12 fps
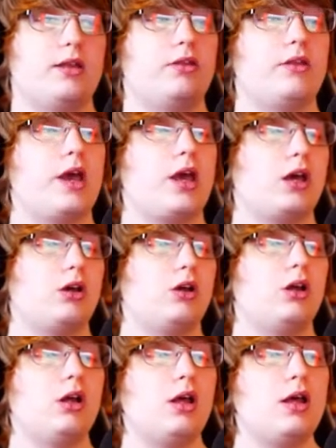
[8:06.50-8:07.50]
There you go.
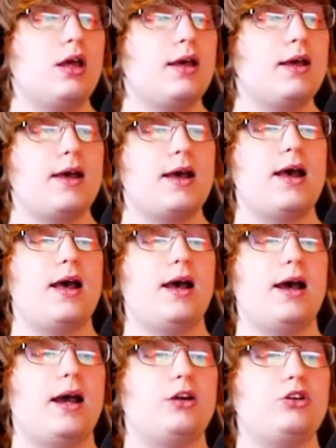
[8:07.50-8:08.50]
Uh,
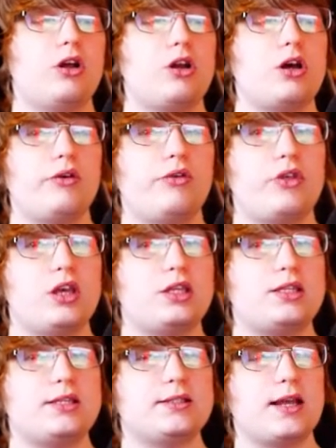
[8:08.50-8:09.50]
I don't know if
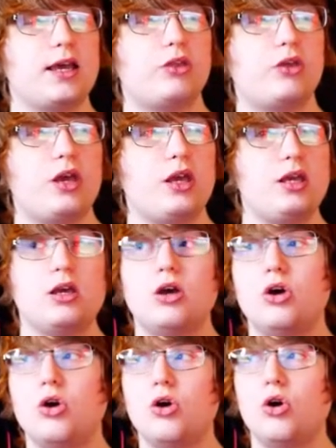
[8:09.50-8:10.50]
this is like the
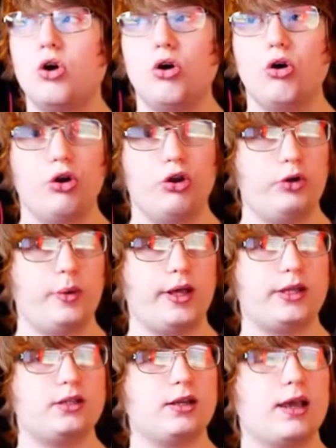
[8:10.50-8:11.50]
only way
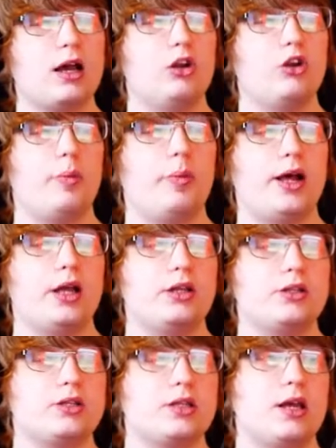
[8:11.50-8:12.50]
to get all the
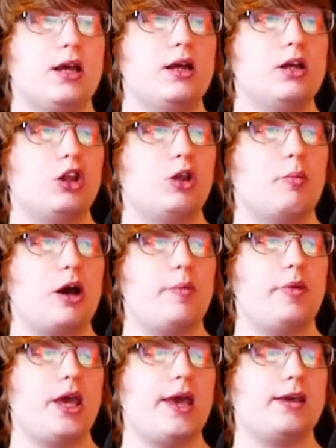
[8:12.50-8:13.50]
plants. There might
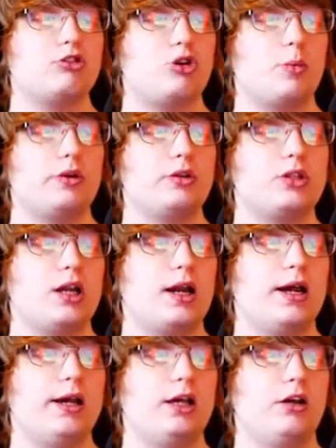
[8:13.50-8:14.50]
be extra ones
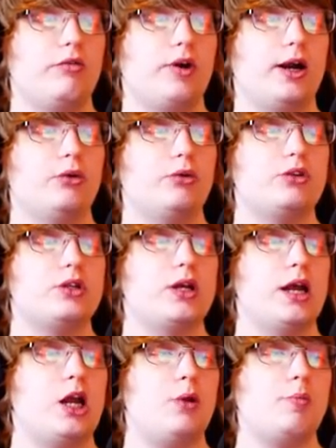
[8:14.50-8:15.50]
lying around.
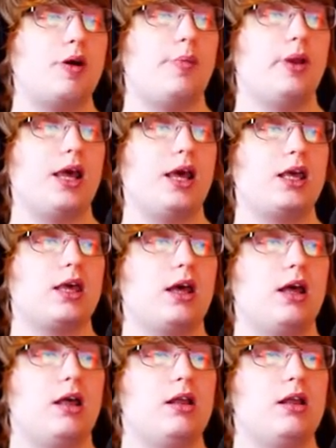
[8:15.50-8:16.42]
And it might be like, uh,